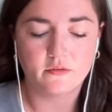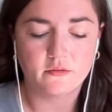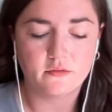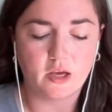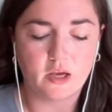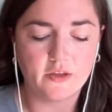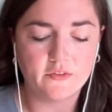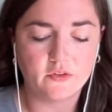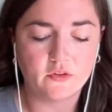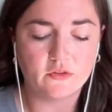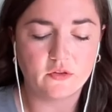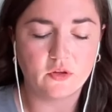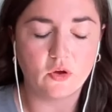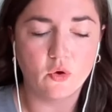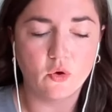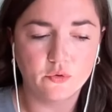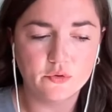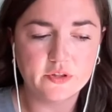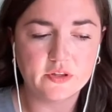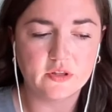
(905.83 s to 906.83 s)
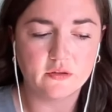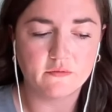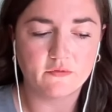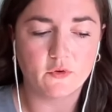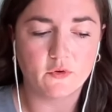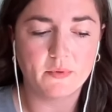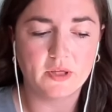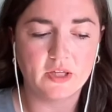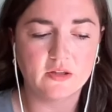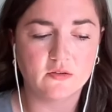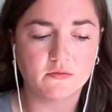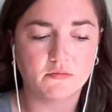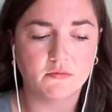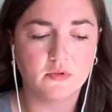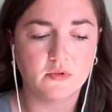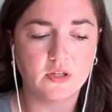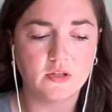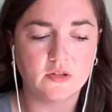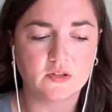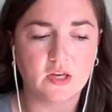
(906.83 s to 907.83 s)
I think the only thing for me
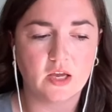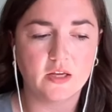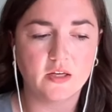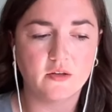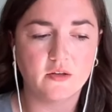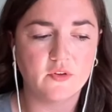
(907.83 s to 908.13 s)
is kind of,